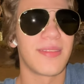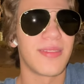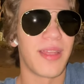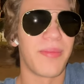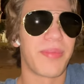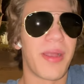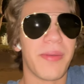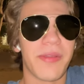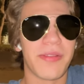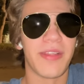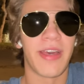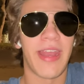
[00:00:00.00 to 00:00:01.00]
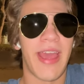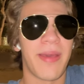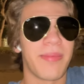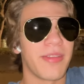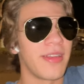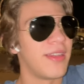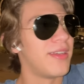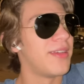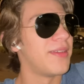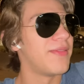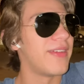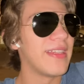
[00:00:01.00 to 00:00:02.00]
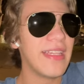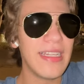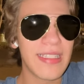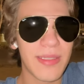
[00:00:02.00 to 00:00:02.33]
that probably will not happen. And that